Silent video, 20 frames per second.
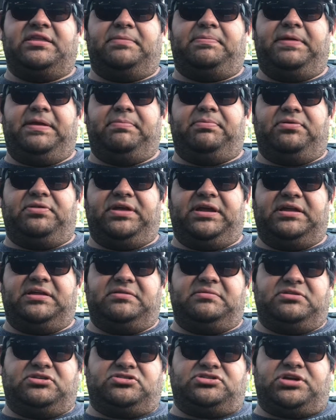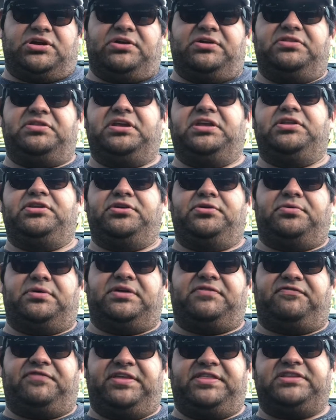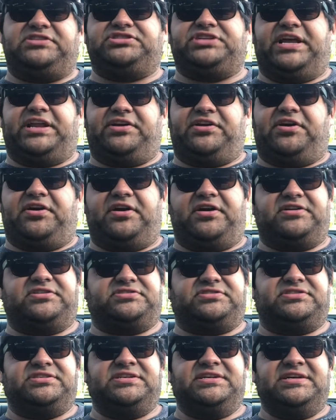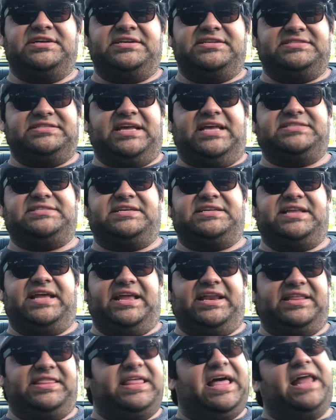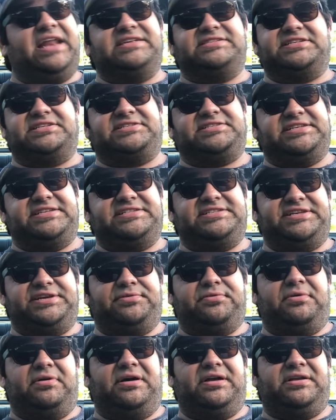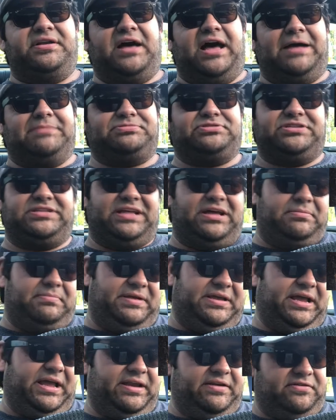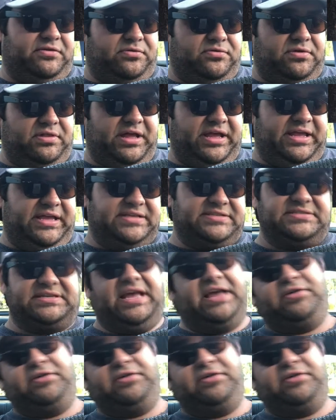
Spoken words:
people that turn the newer 5th gen cars designated that as a CC1 option. That'd be kind of cool, I guess.